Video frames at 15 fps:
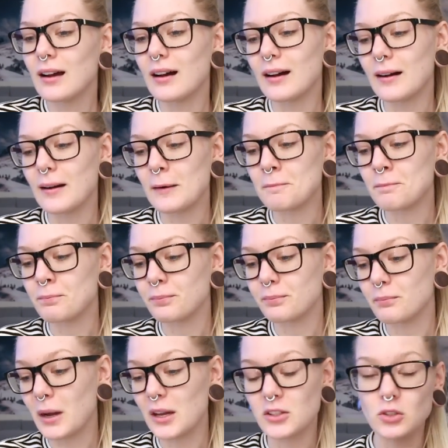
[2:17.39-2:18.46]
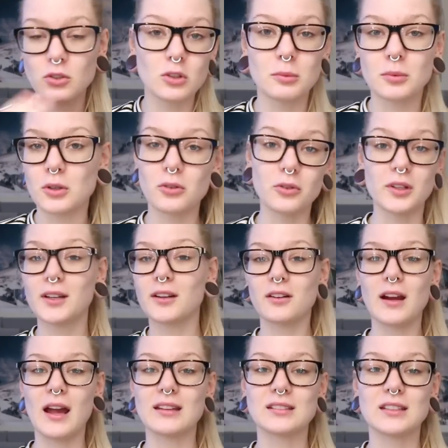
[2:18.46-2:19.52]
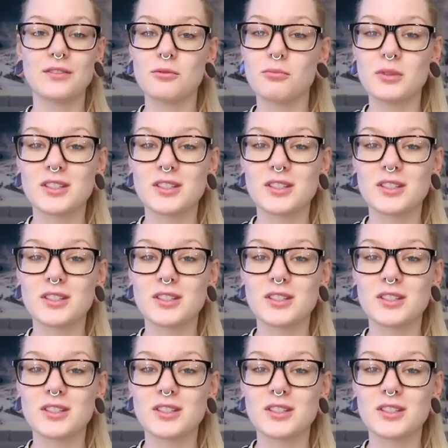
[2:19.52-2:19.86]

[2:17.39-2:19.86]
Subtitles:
My YouTube career has given